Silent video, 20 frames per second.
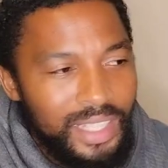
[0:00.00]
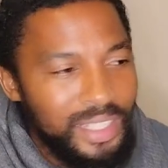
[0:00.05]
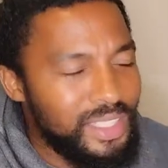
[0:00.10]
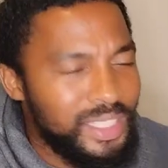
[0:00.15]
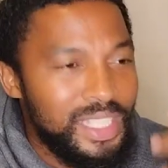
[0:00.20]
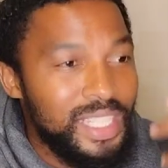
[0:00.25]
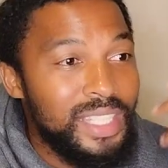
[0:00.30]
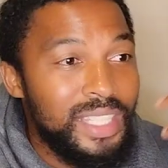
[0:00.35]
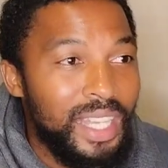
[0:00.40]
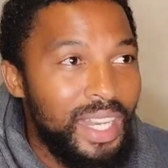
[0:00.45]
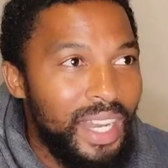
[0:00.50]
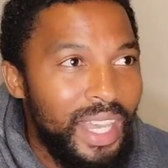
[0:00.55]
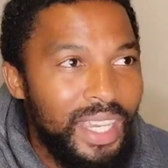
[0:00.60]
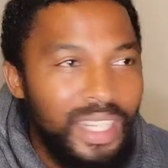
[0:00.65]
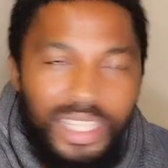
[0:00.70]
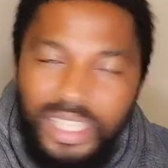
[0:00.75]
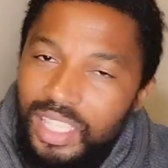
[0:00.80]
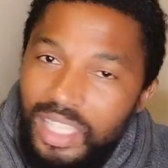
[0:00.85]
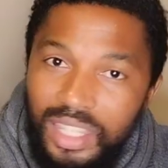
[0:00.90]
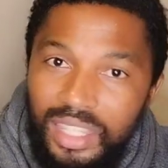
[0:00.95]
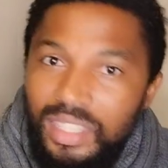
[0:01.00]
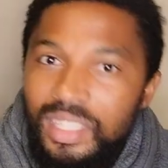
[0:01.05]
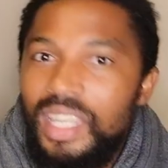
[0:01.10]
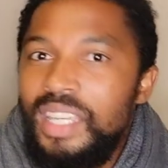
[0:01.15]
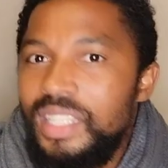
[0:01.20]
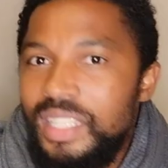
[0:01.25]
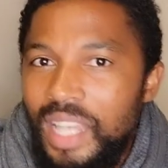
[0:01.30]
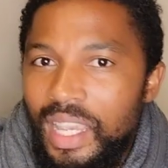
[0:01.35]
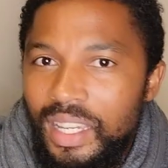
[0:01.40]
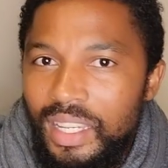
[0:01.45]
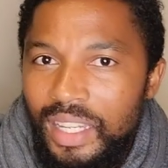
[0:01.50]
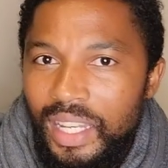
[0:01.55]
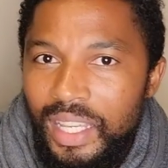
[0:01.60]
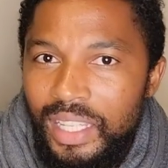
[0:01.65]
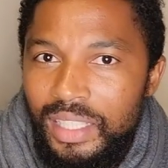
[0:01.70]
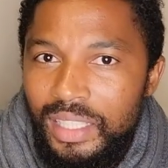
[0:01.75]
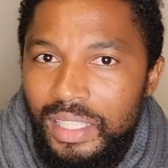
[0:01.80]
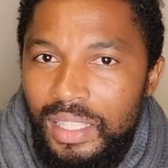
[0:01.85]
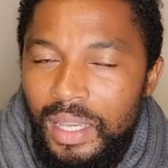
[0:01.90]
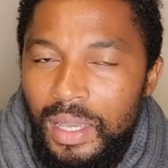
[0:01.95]
She's a lady, she thinks like a
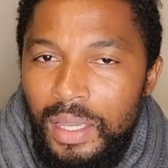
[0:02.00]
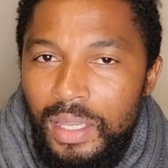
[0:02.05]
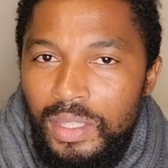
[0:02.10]
lady.